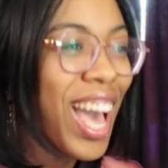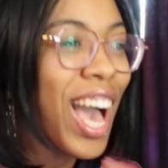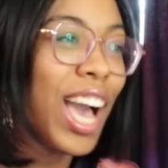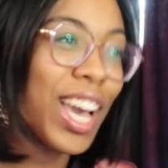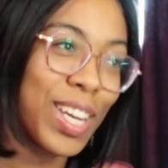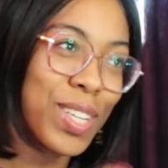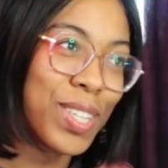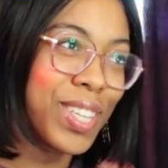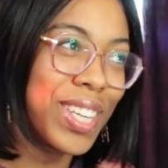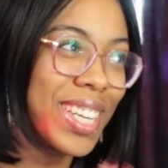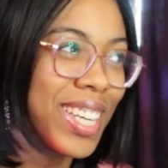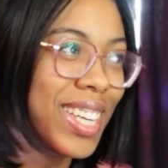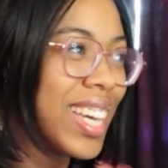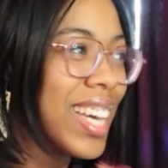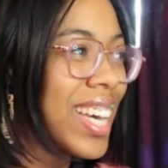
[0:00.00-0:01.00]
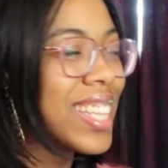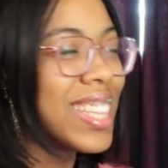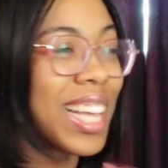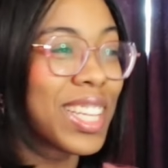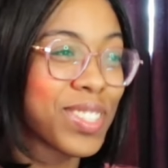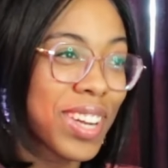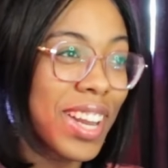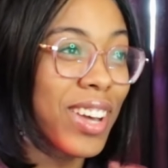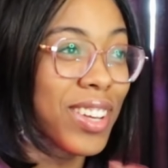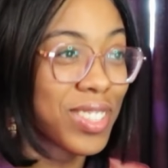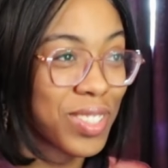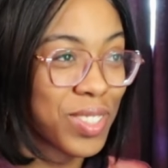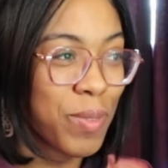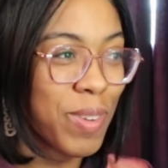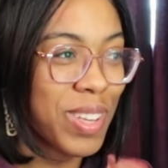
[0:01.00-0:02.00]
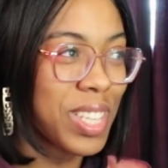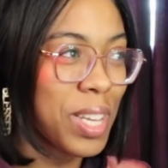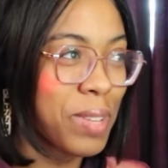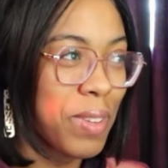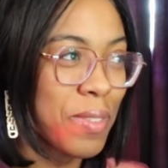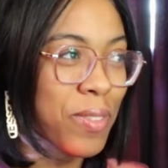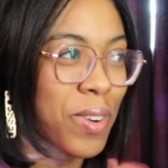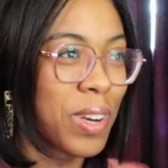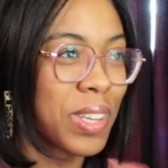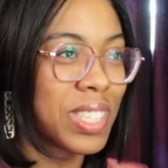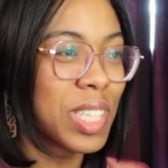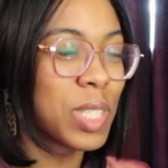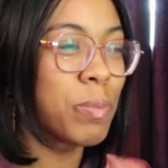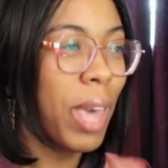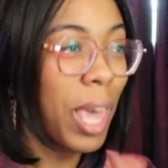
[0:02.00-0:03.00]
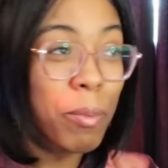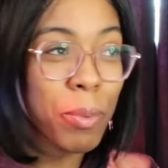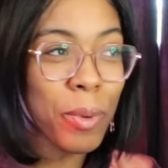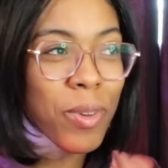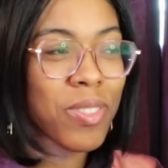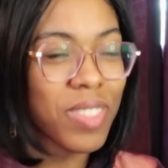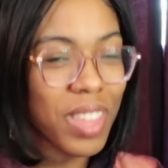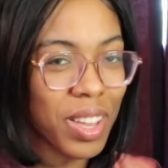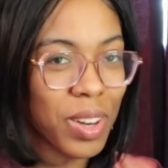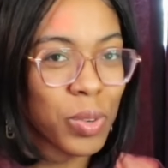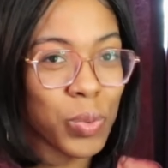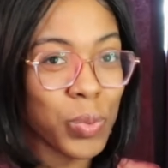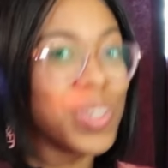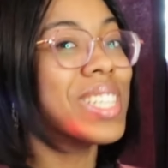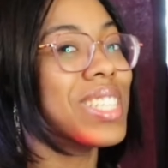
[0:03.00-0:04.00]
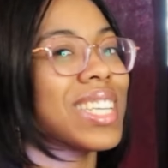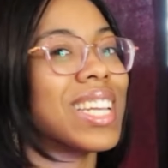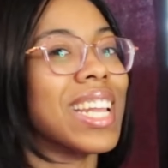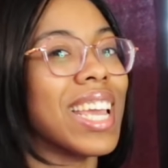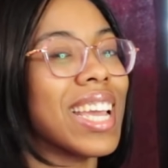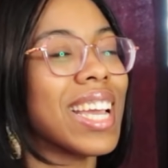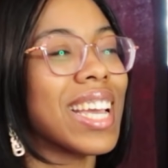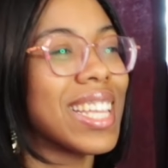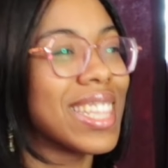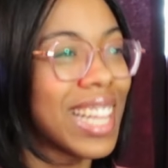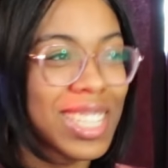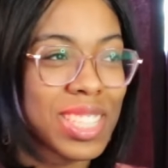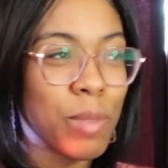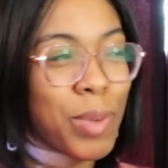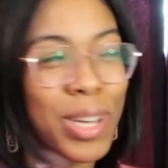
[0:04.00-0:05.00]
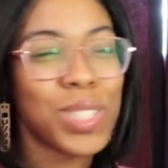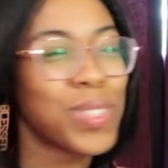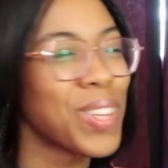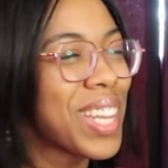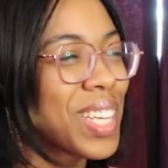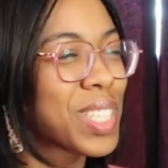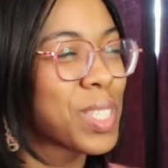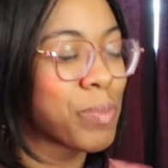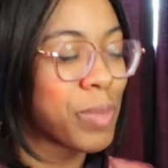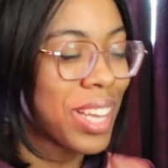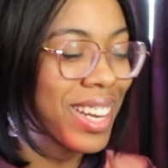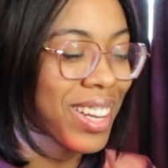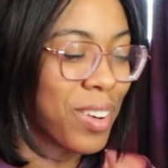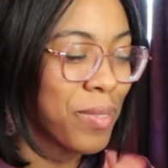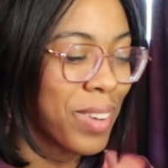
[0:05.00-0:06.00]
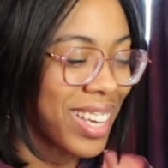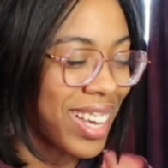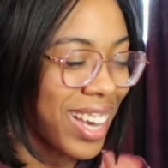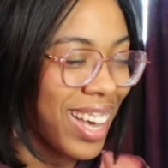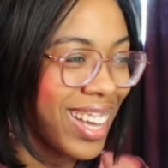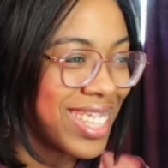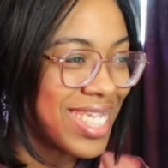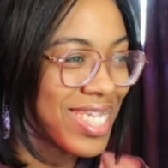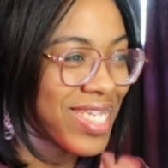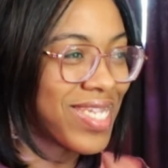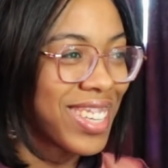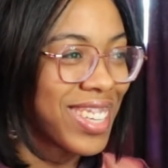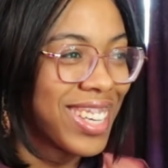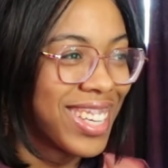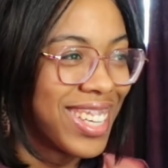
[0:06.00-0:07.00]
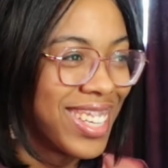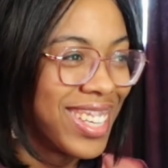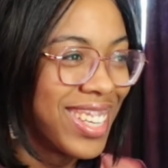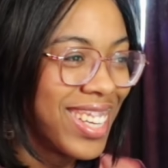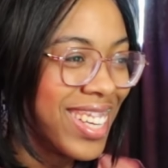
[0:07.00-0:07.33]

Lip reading: I agree. That's what I also told myself at first. It's paper-thin reasoning. That's the best way to explain it. Oh my god, so good.